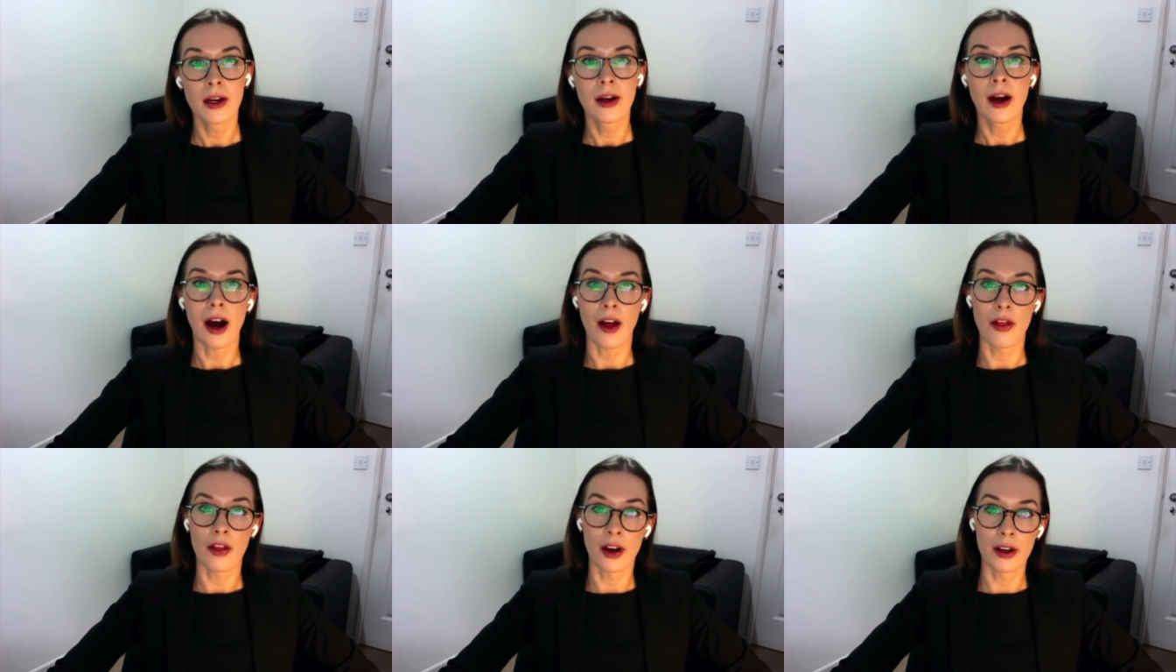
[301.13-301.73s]

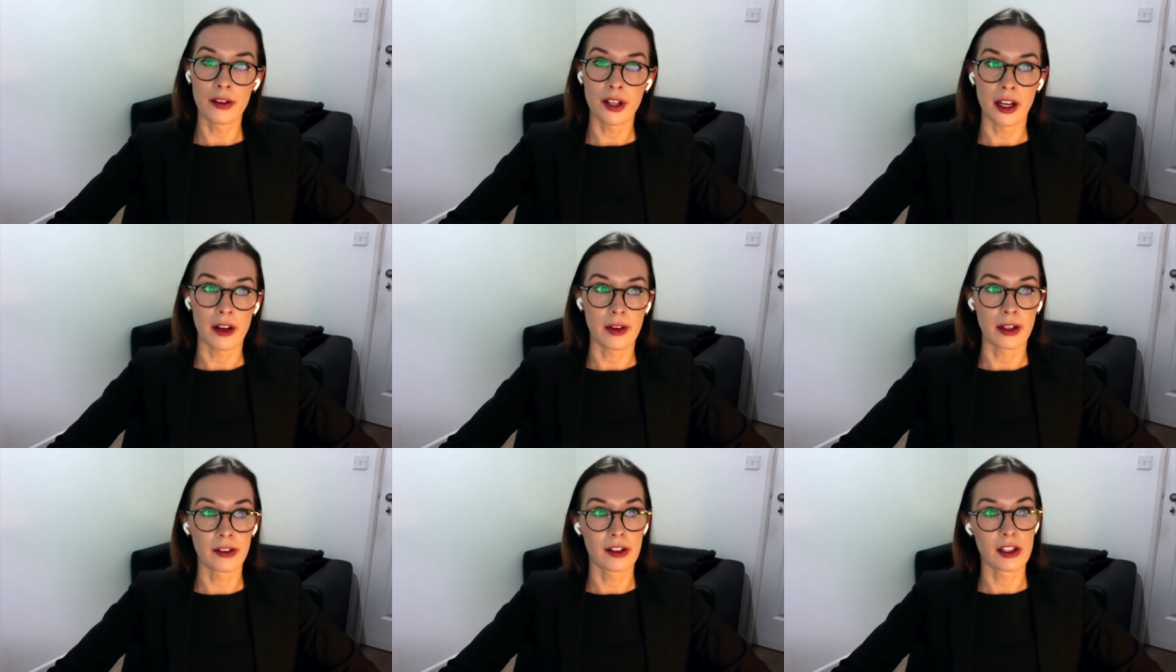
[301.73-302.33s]
and those
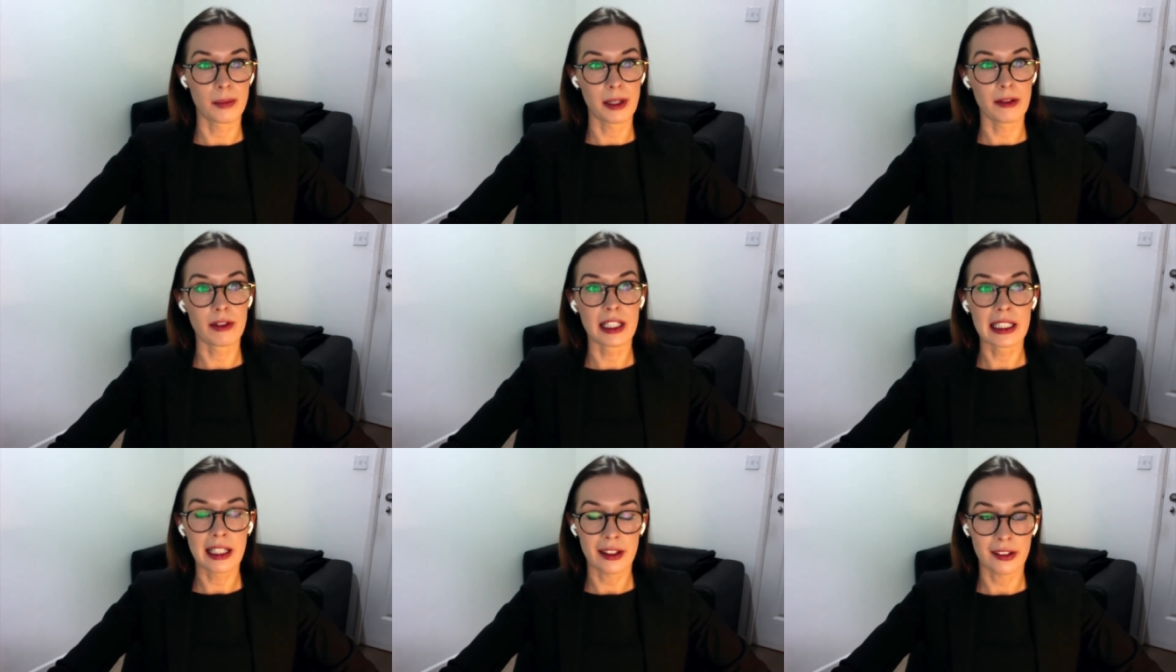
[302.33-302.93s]
hearings are to be
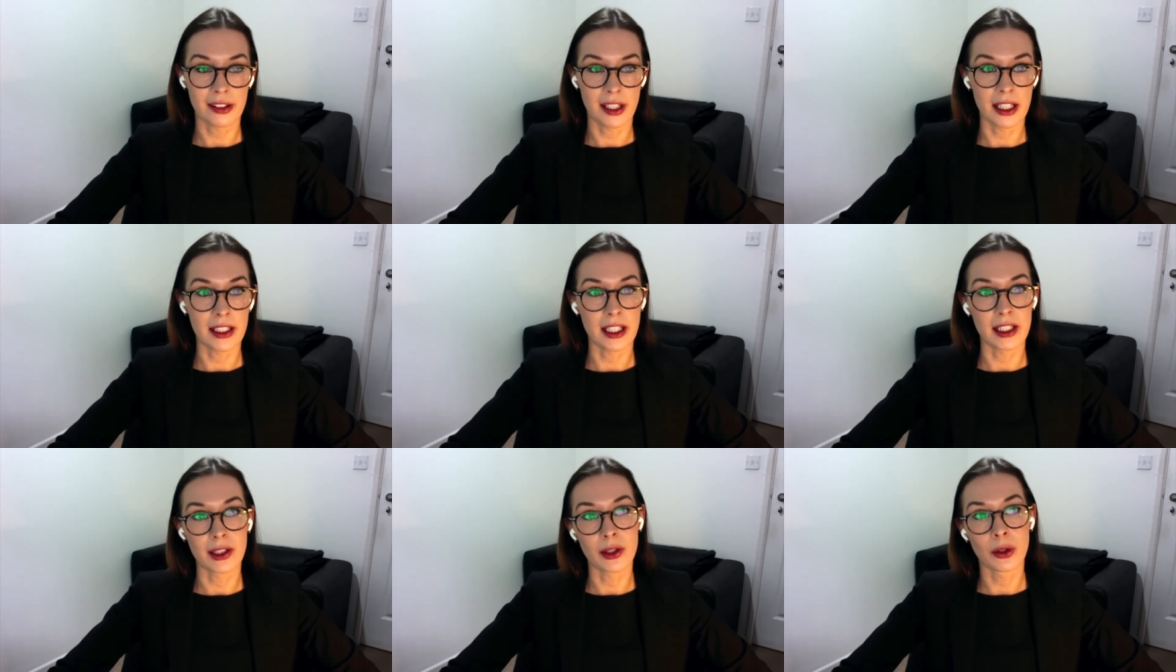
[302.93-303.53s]
relisted
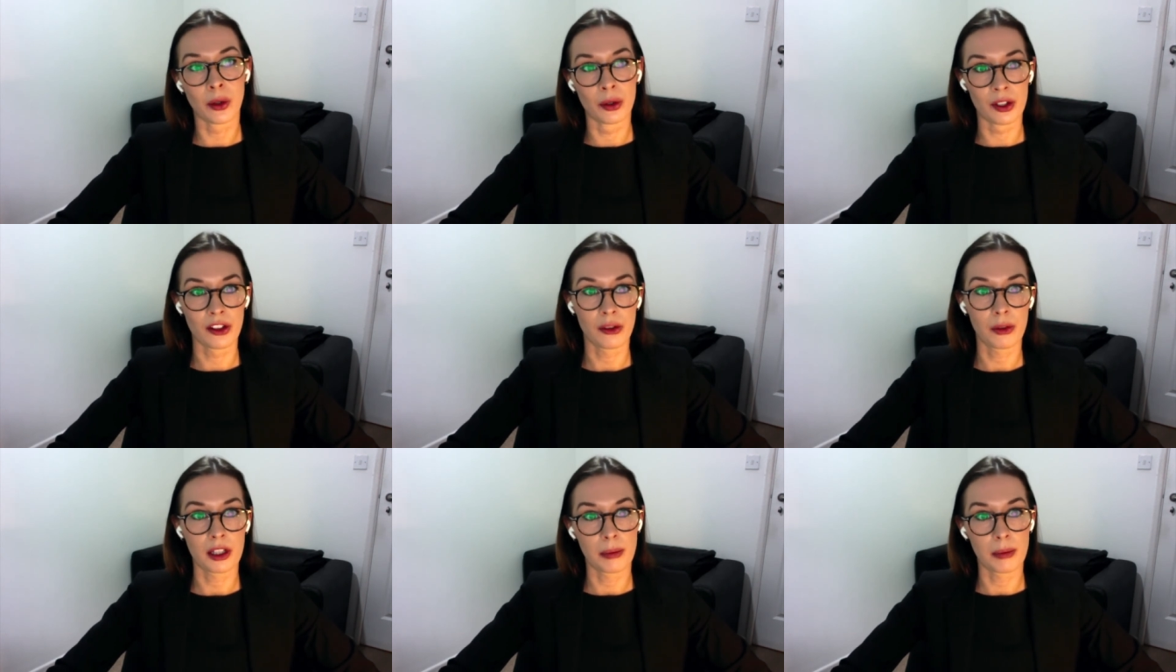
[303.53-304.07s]
in accordance with the